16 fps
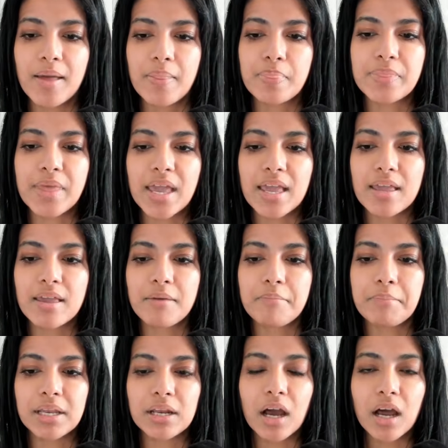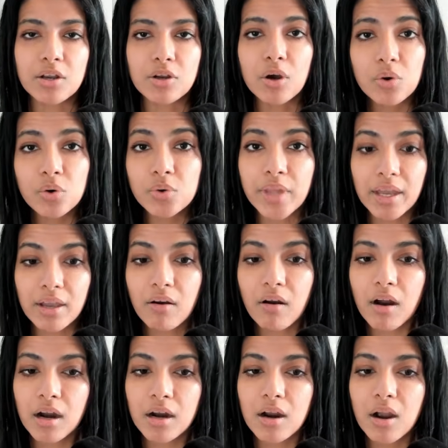They may not know who they
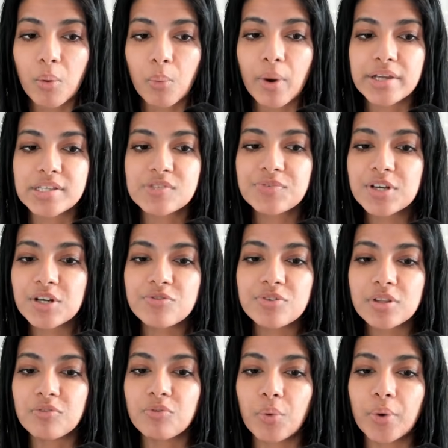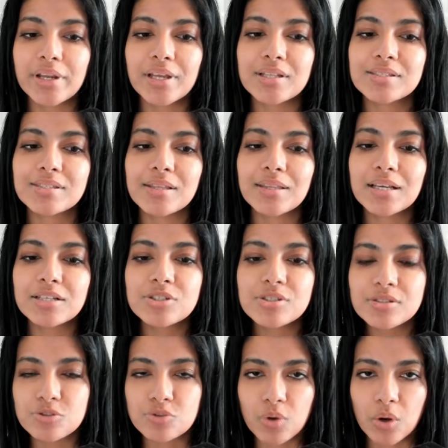are. Whereas fearful avoidance, they just
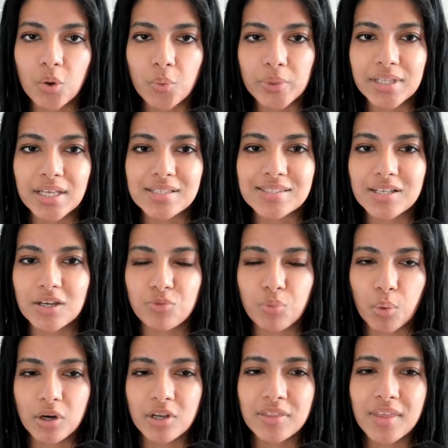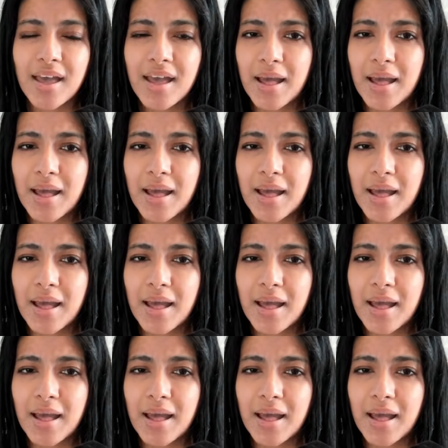struggle with that self-worth.